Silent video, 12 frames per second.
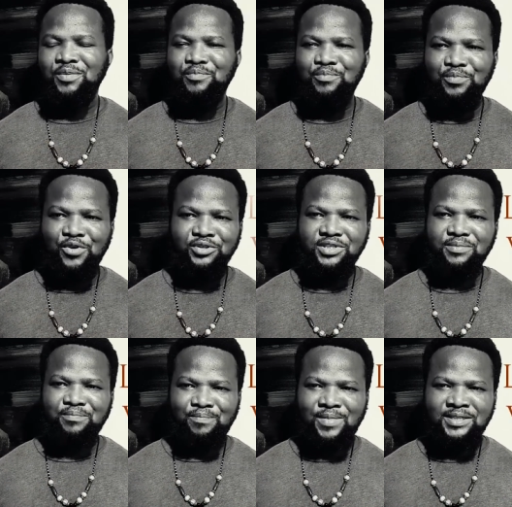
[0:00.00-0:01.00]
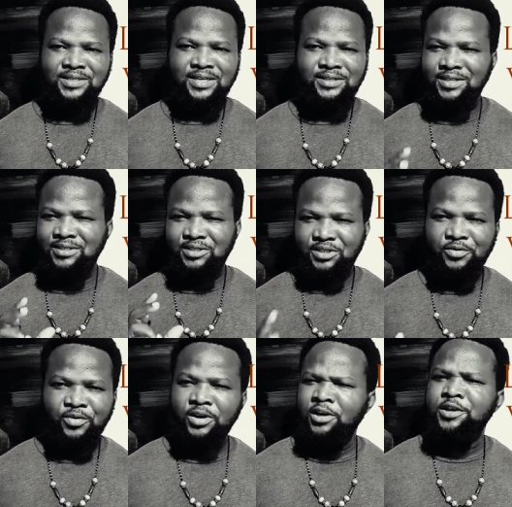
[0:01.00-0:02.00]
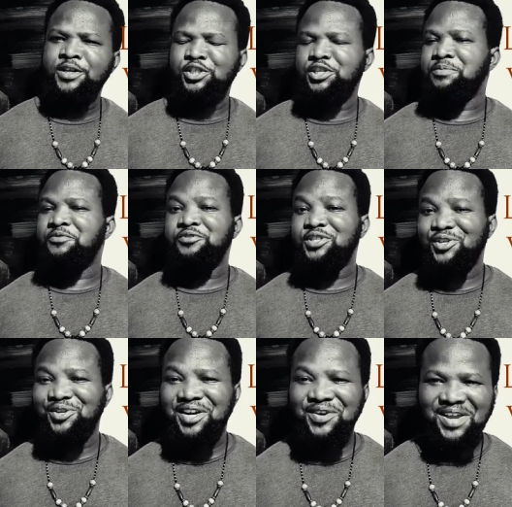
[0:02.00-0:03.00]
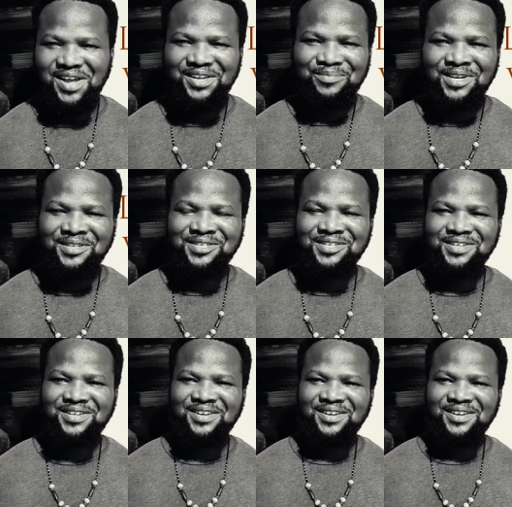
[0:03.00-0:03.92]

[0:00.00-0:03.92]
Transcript: must master these three leadership visionary elements.